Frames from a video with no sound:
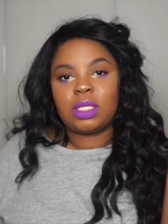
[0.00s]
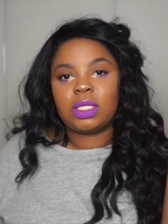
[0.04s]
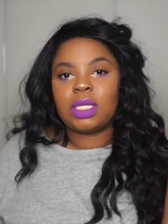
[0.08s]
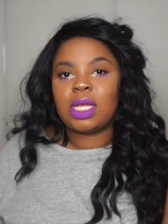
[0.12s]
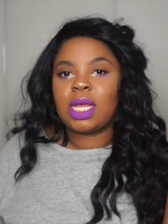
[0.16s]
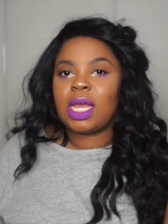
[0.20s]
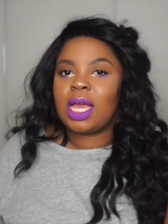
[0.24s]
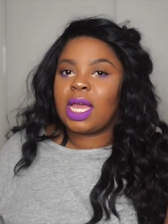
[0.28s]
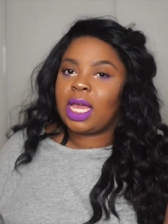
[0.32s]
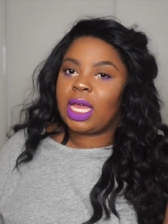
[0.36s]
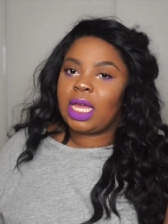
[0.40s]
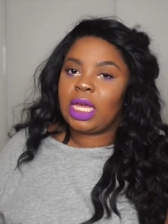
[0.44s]
is
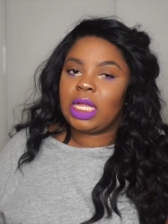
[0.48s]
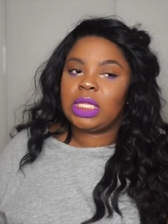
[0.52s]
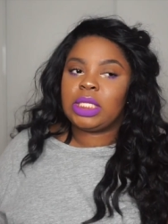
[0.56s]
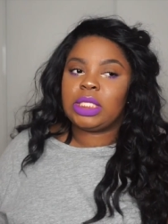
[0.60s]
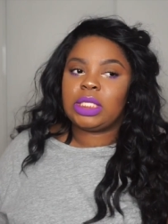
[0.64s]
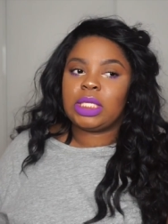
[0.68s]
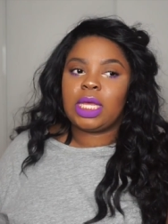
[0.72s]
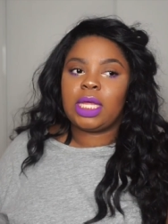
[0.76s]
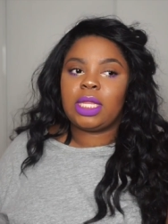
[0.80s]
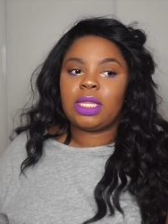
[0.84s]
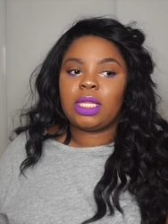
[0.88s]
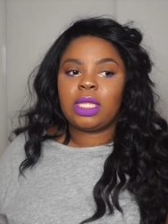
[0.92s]
eight
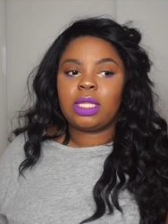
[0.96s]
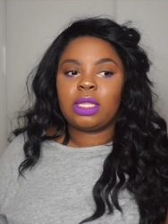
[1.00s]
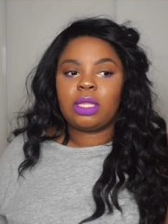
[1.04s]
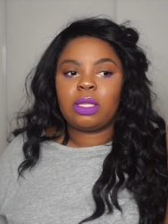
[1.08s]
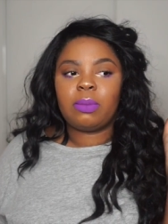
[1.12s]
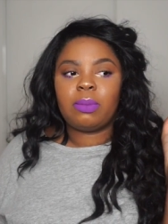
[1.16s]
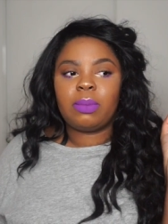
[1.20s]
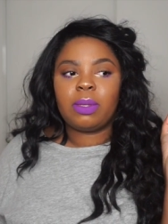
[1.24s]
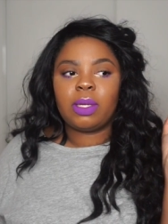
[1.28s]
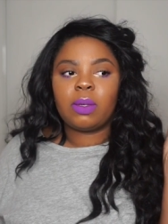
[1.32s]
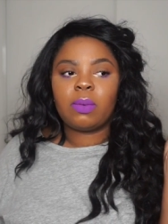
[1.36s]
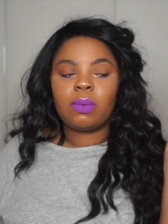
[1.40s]
and then the
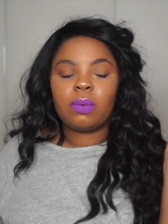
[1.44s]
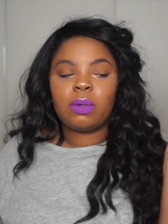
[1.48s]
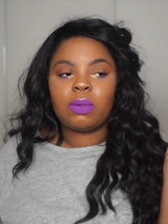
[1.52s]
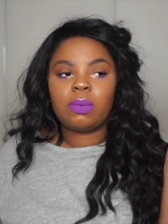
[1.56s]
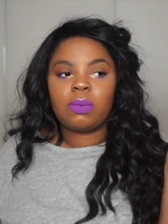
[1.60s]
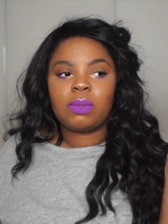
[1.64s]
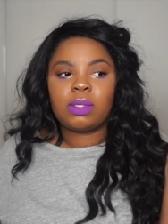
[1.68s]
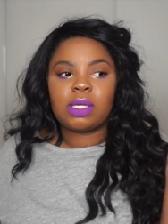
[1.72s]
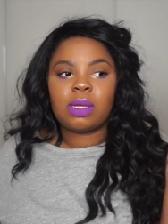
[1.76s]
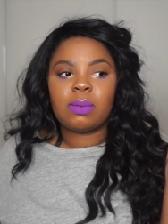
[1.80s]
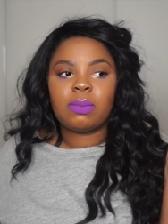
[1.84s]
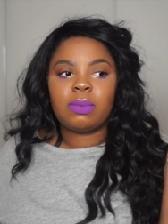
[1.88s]
big one
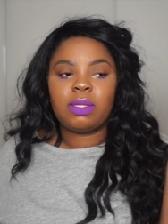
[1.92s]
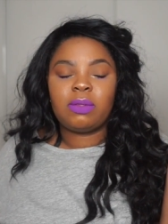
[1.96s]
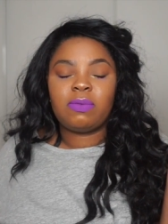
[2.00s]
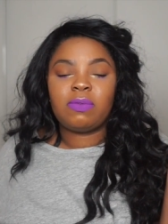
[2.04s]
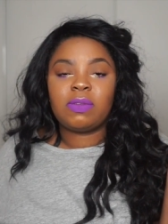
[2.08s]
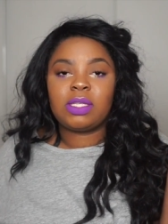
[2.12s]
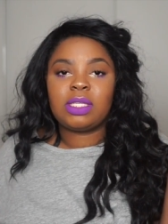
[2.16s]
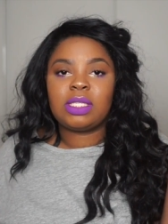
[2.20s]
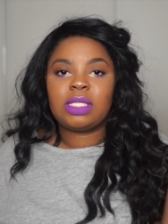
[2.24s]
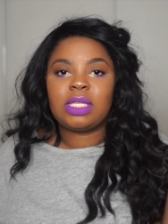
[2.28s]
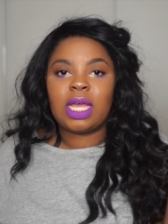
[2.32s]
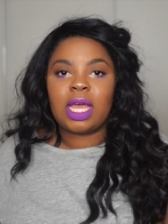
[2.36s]
which i believe
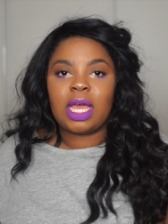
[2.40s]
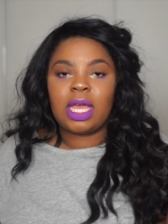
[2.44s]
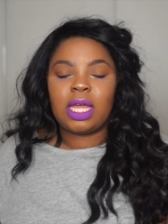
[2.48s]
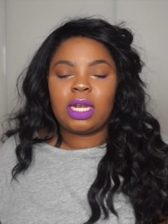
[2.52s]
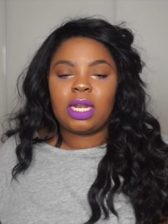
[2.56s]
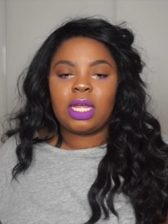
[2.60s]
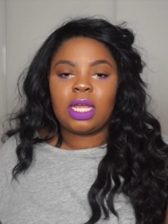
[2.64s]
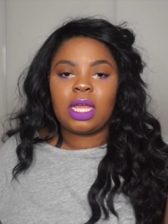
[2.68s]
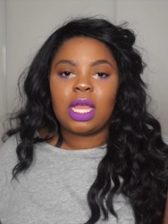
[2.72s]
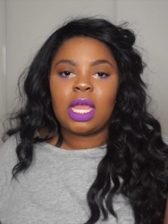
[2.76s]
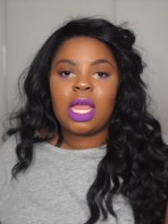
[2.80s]
is ten